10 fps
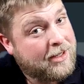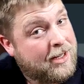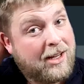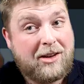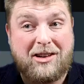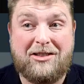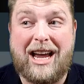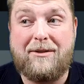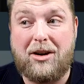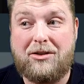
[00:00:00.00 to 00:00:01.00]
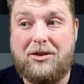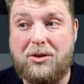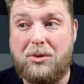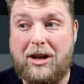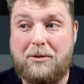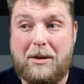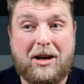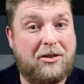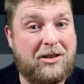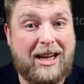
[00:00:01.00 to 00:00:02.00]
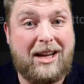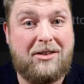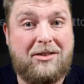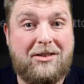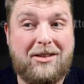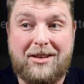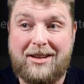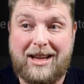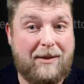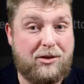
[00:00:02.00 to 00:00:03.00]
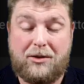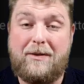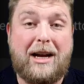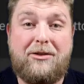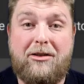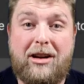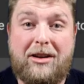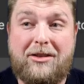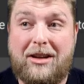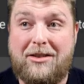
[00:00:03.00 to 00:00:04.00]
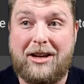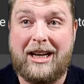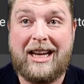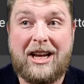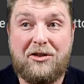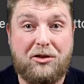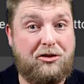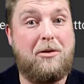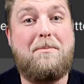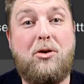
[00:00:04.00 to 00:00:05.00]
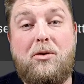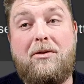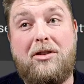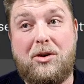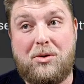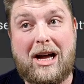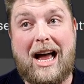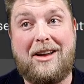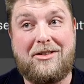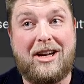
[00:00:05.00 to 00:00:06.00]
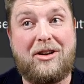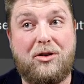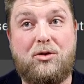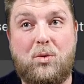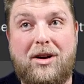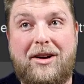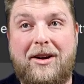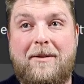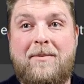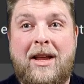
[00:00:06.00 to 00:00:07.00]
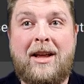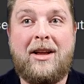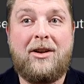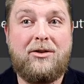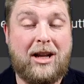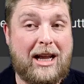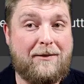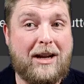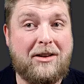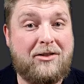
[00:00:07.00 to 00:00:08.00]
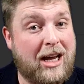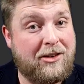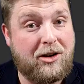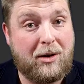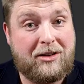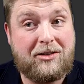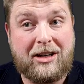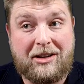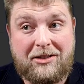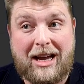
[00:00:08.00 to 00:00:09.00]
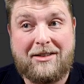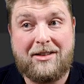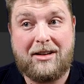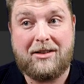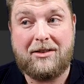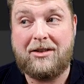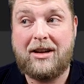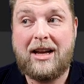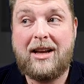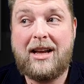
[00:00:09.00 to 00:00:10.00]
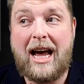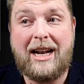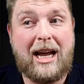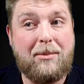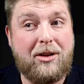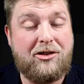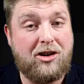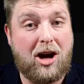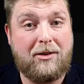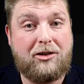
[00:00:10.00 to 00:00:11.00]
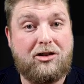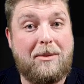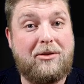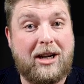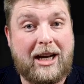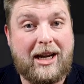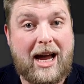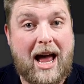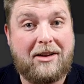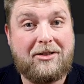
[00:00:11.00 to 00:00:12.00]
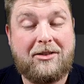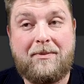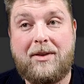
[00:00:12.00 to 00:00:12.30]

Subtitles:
As I say, I've got to do this because it is, I've just factory resetted it just to prove to you guys that it does work. So on the left hand side, you're going to see settings, enable the JavaScript and hit yes.